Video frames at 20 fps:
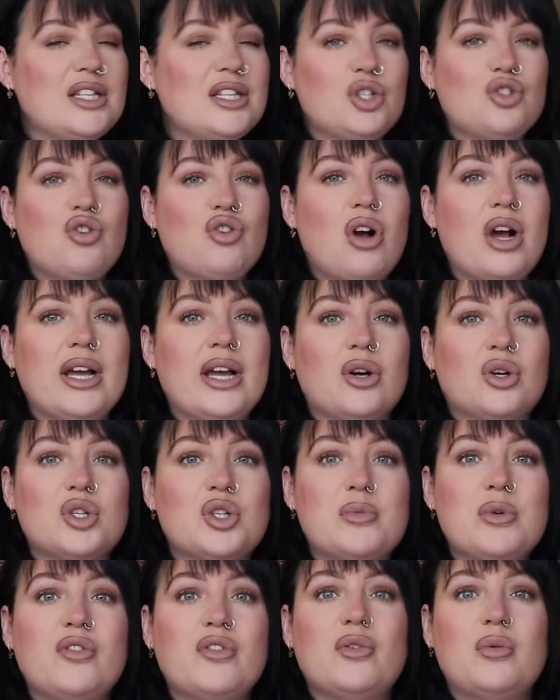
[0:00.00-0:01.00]
dryer,
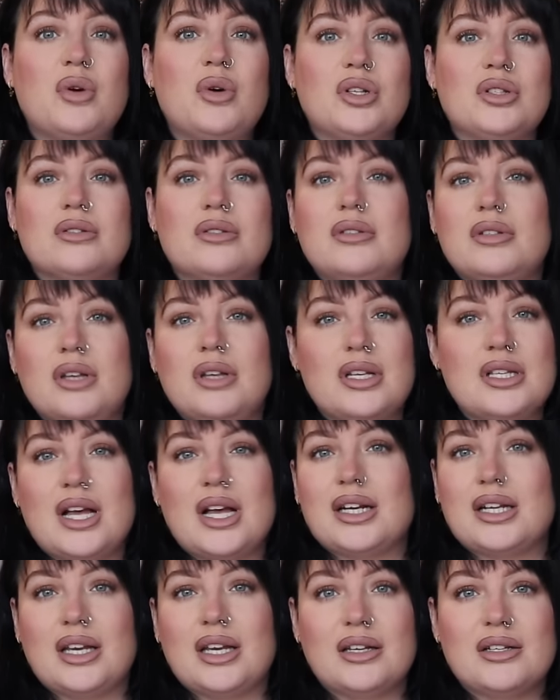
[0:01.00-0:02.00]
because my other one has
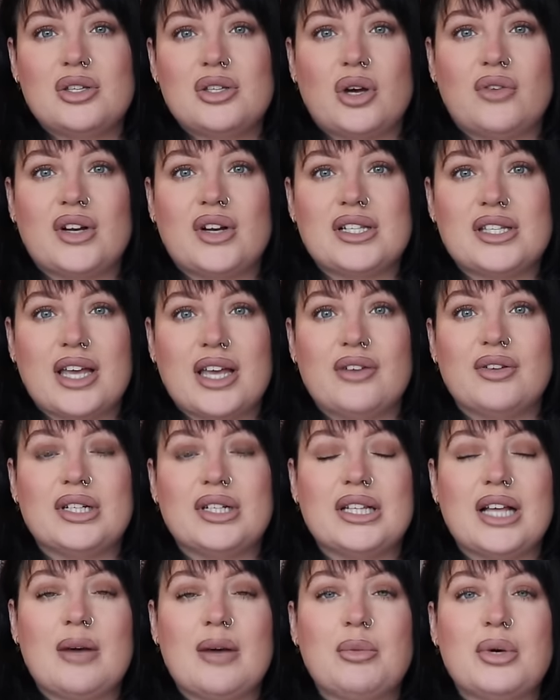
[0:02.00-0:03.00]
had it, so I've had to get rid of that.